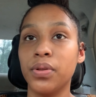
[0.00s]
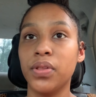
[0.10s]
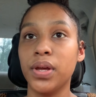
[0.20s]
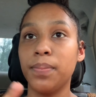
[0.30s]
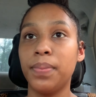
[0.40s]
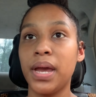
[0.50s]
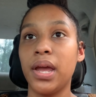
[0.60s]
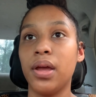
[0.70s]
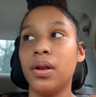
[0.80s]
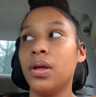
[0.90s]
than
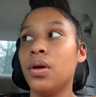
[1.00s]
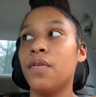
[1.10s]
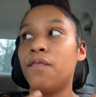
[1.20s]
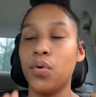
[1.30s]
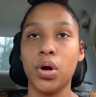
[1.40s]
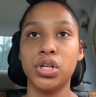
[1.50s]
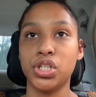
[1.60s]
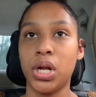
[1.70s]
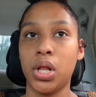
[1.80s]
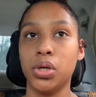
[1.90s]
paying
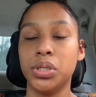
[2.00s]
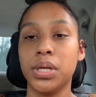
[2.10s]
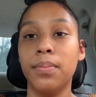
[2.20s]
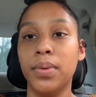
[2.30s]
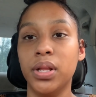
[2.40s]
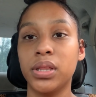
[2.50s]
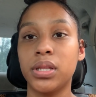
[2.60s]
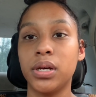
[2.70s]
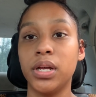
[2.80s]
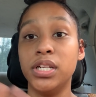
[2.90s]
$400 a month
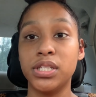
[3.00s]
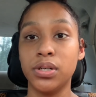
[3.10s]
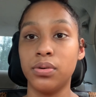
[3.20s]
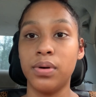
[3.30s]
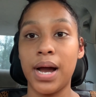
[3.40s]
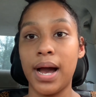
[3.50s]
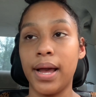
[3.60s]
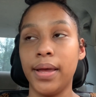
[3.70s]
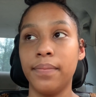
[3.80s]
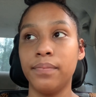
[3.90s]
until
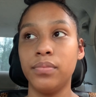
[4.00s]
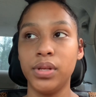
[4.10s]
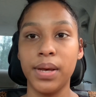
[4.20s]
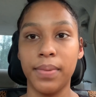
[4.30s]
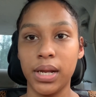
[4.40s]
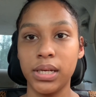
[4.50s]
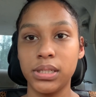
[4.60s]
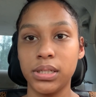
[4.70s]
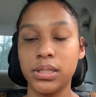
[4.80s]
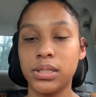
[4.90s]
I get my
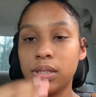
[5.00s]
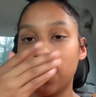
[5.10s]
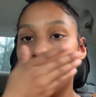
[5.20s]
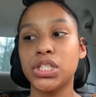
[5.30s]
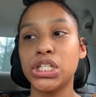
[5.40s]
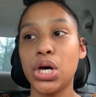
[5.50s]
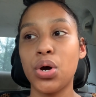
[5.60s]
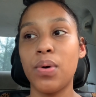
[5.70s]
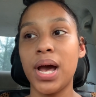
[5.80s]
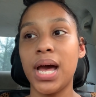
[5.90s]
license. So
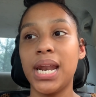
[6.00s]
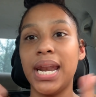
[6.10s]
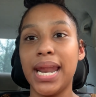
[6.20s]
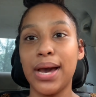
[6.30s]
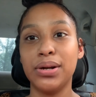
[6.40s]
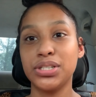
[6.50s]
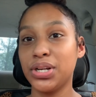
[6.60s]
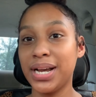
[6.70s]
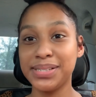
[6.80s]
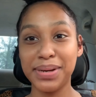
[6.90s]
now to show you
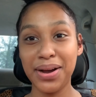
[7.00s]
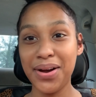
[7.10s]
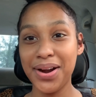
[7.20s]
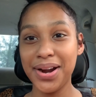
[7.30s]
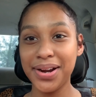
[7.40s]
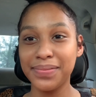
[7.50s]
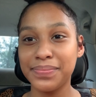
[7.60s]
guys my car.